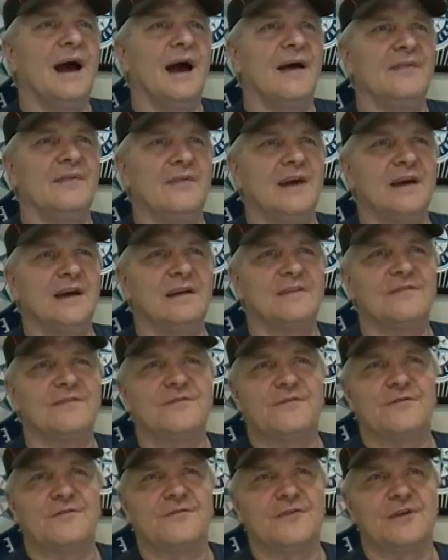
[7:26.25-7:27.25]
And
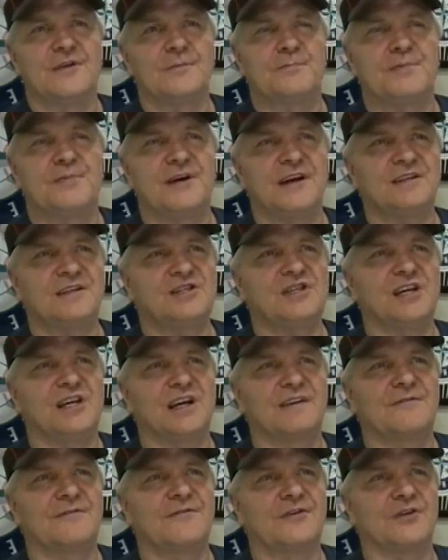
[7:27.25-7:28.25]
then for the
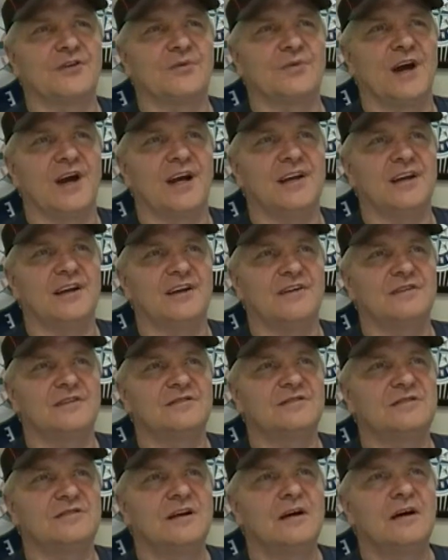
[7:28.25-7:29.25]
pitching for the
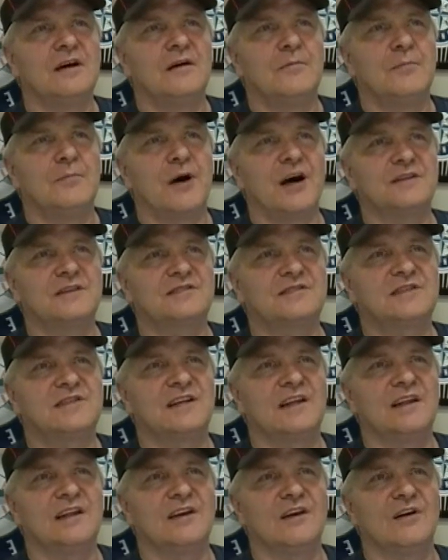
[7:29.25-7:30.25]
Rainiers, Ponce
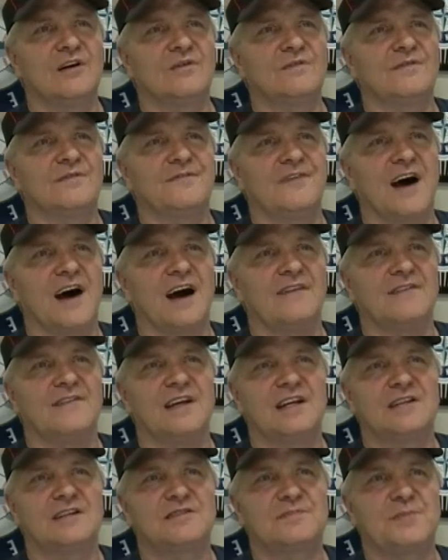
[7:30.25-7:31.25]
de Leon, 5
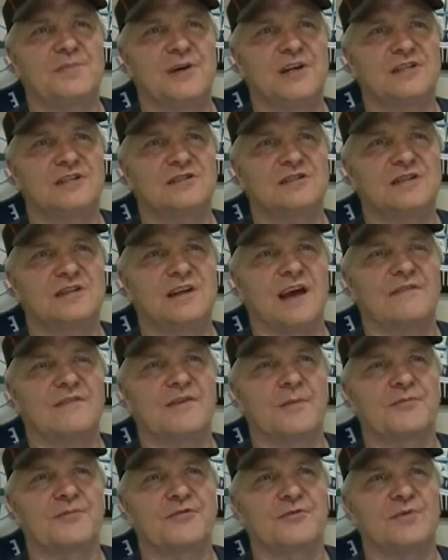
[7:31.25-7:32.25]
innings pitched, gave
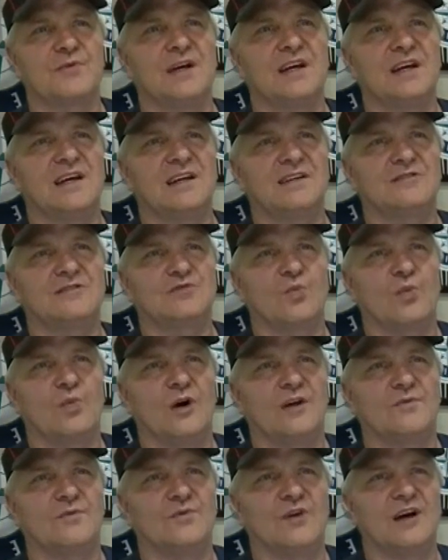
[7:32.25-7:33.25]
up 3 hits,
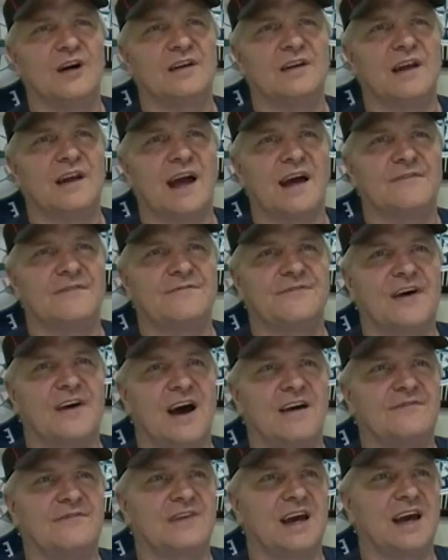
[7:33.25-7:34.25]
1 run, and had
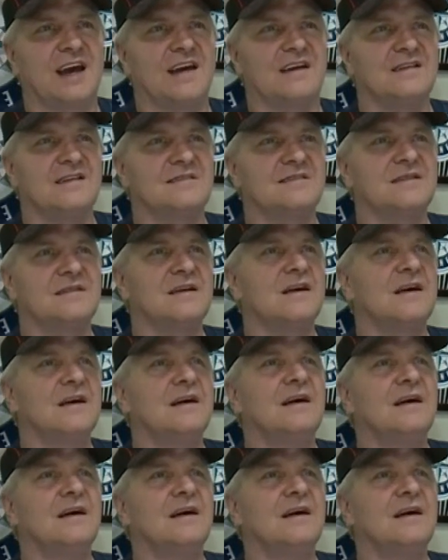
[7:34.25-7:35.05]
5 Ks.